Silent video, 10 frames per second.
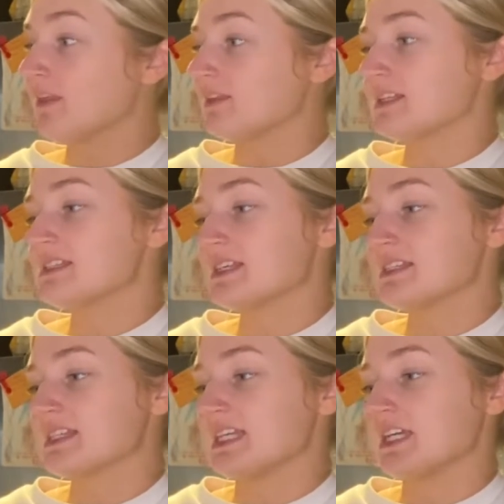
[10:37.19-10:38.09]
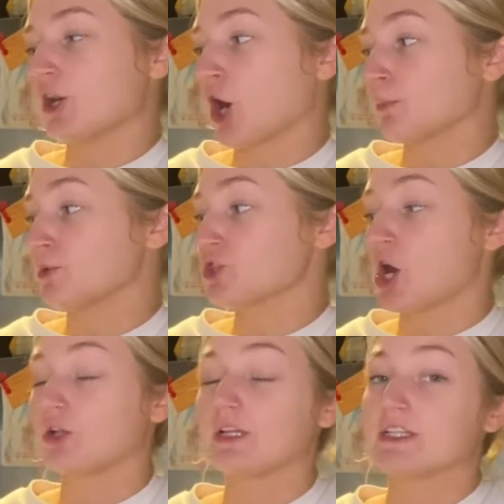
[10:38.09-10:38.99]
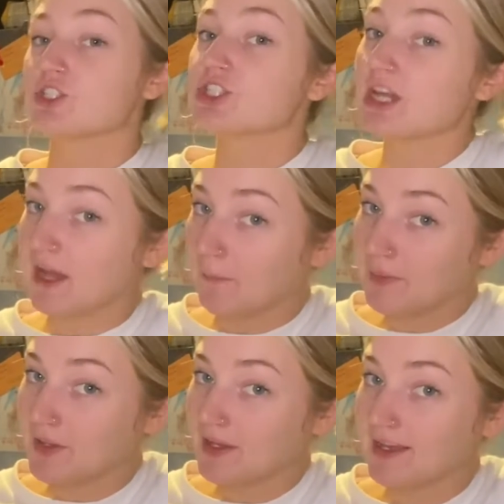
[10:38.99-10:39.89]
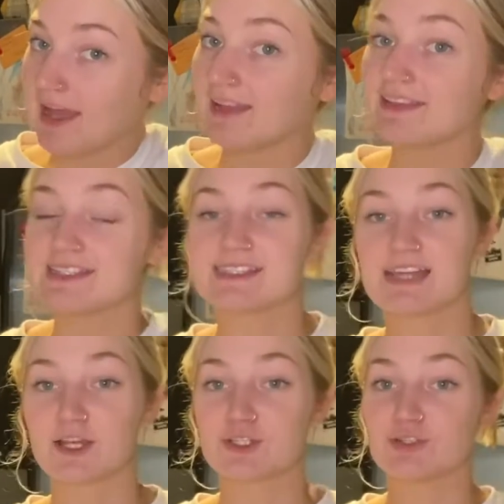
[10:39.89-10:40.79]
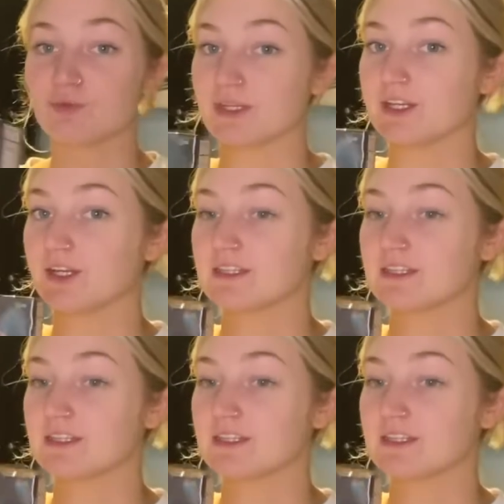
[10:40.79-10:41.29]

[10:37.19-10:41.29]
This is the caramel chocolate chip, and this is actually really good.